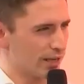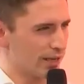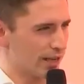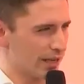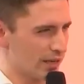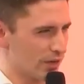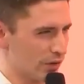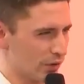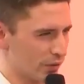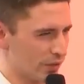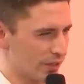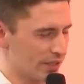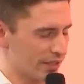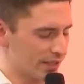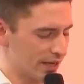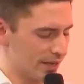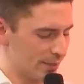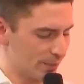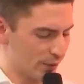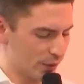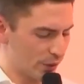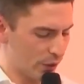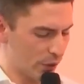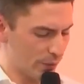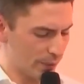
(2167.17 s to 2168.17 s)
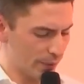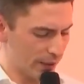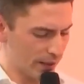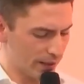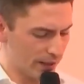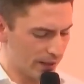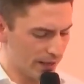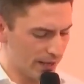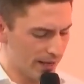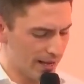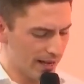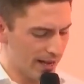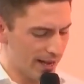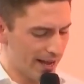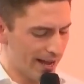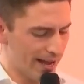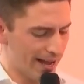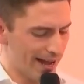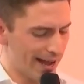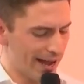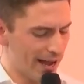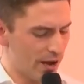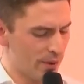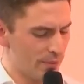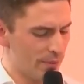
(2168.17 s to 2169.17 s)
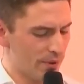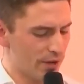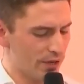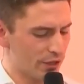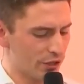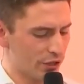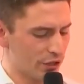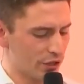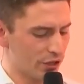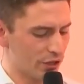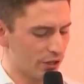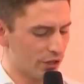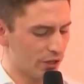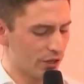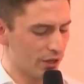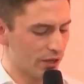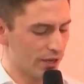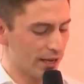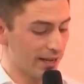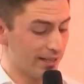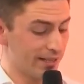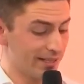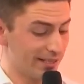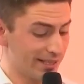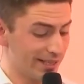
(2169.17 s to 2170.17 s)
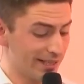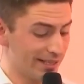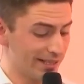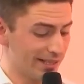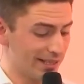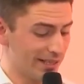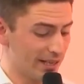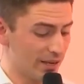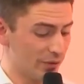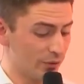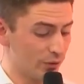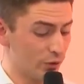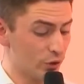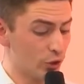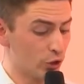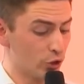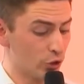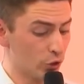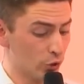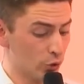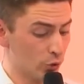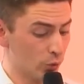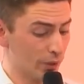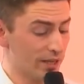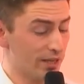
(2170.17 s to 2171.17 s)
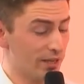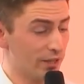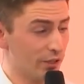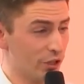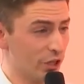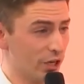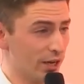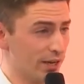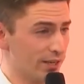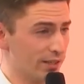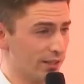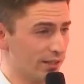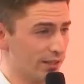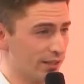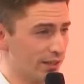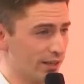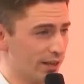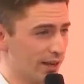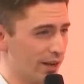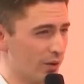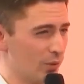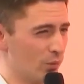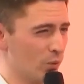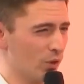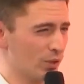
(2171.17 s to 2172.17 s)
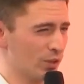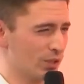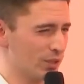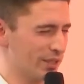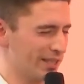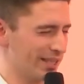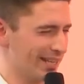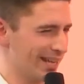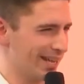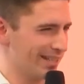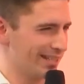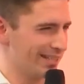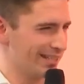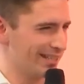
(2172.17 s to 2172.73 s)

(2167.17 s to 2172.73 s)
again on the same topic. How much NCTF should we inject, and what does the